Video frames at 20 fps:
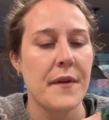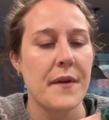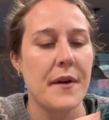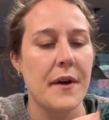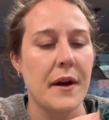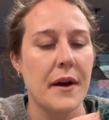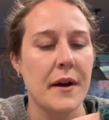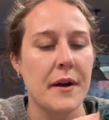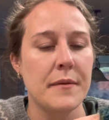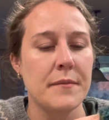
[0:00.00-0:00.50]

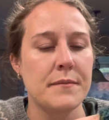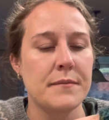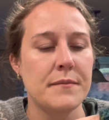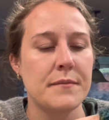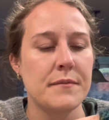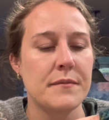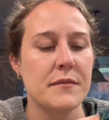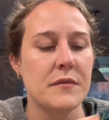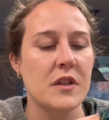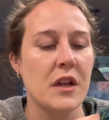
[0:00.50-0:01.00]
done
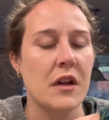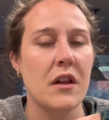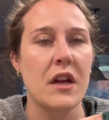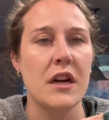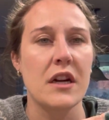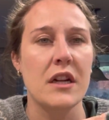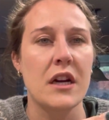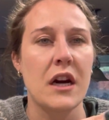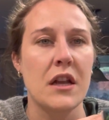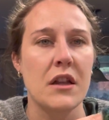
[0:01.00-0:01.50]
a lot
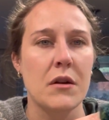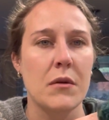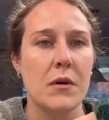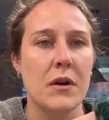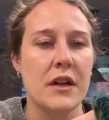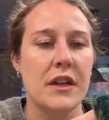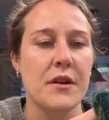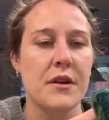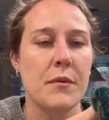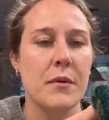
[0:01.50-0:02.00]
of color
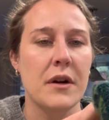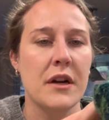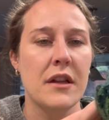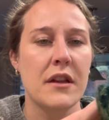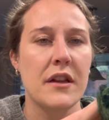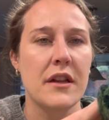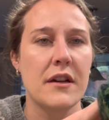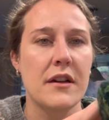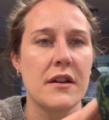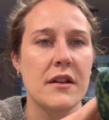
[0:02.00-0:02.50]
work, you want
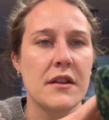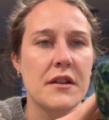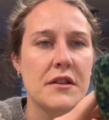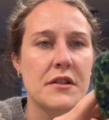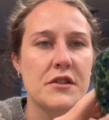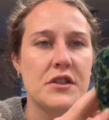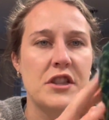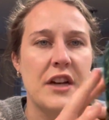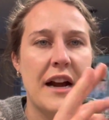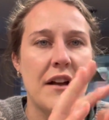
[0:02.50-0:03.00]
a little
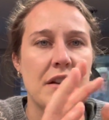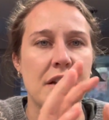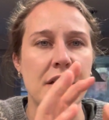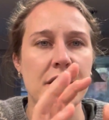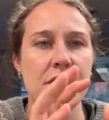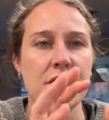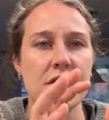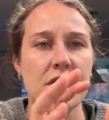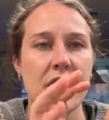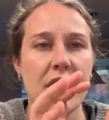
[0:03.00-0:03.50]

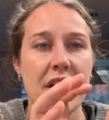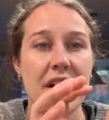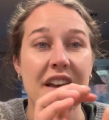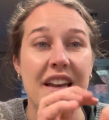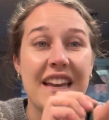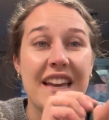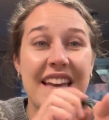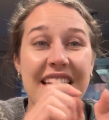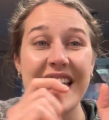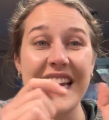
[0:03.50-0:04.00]
challenge,
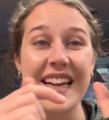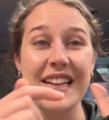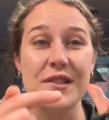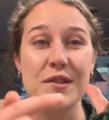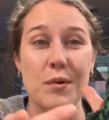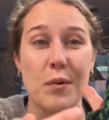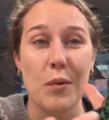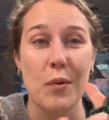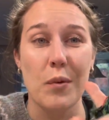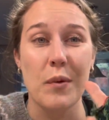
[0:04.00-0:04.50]

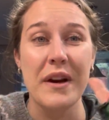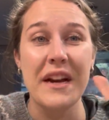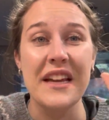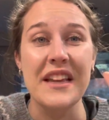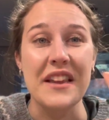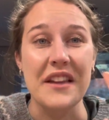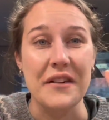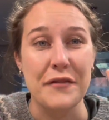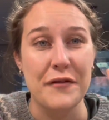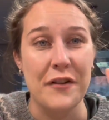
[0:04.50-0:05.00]
it's
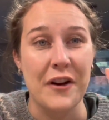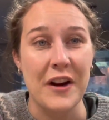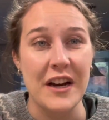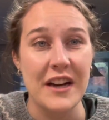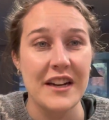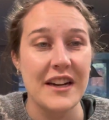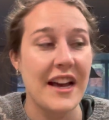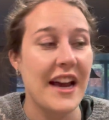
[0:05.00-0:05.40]
really fun.